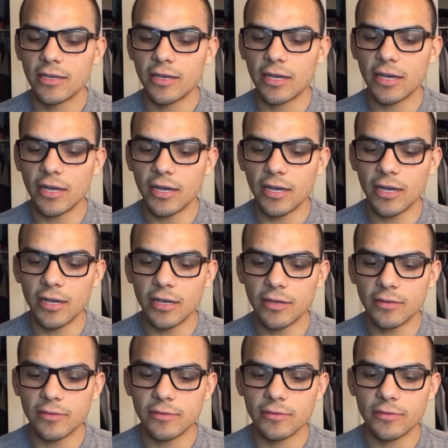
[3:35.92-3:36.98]

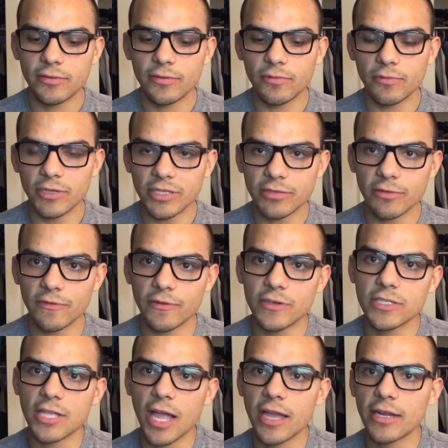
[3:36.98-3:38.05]
what the
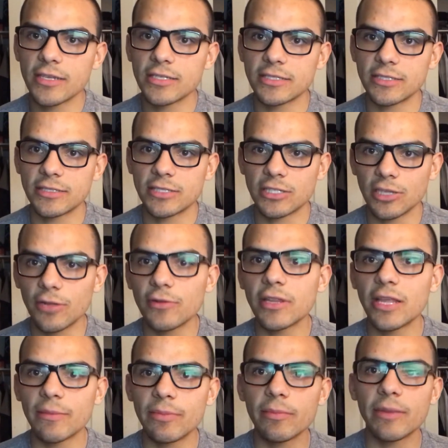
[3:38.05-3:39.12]
reverse diet is
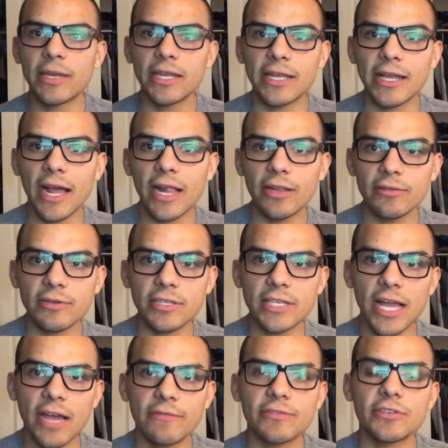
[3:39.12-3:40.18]
slowly implementing calories
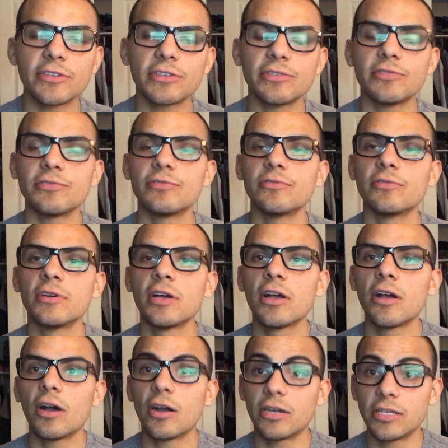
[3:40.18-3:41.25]
after you
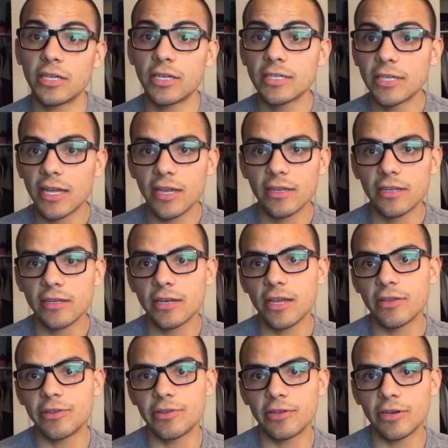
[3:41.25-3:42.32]
are done dieting. Now
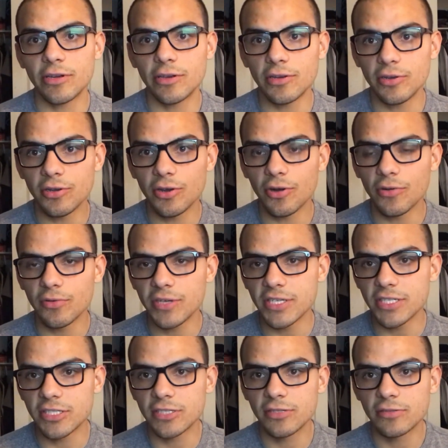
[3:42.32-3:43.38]
you can
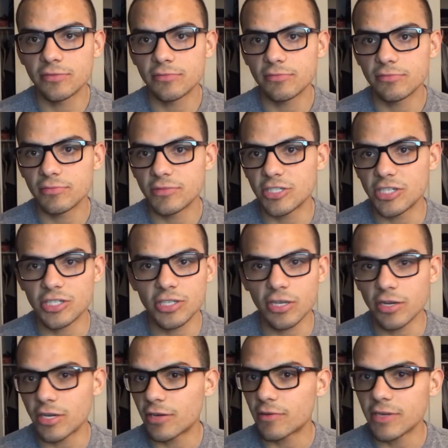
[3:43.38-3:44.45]
always just
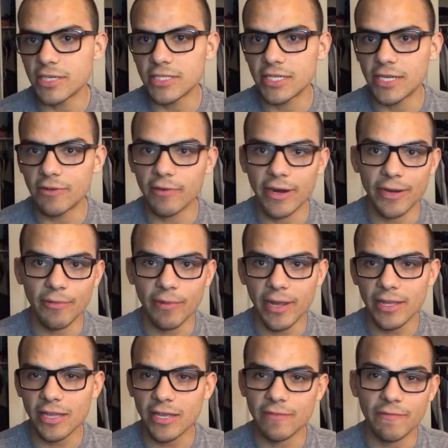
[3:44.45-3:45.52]
start increasing right
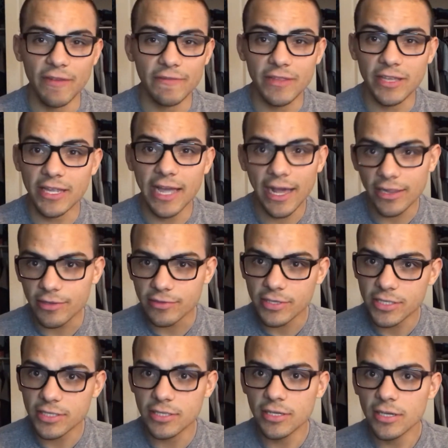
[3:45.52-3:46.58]
away, like 50
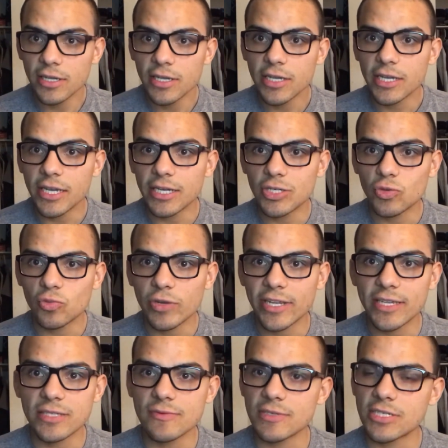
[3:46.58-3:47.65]
calories each week,
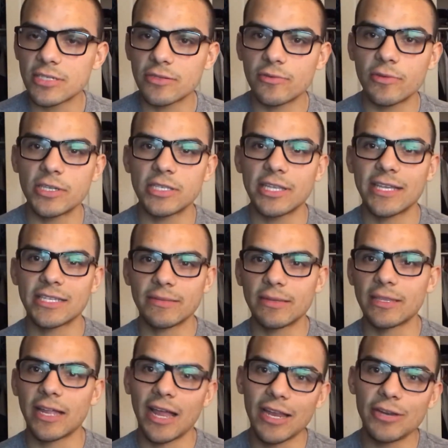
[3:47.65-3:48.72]
which is like
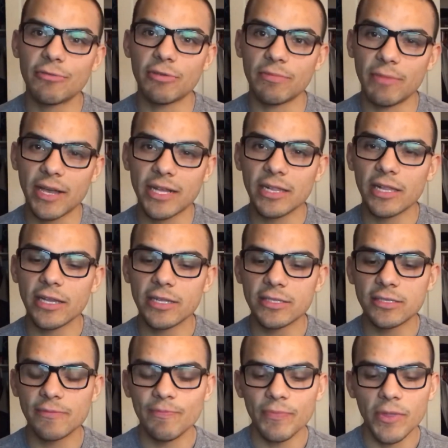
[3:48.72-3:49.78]
something that I do with my
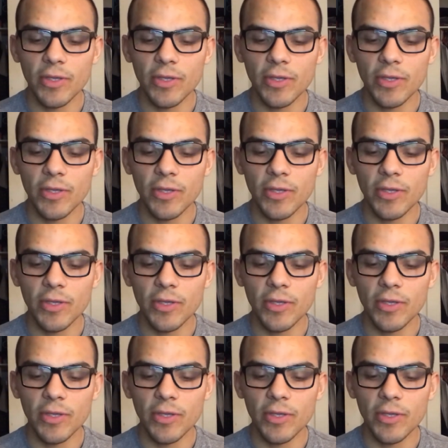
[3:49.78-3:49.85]
clients.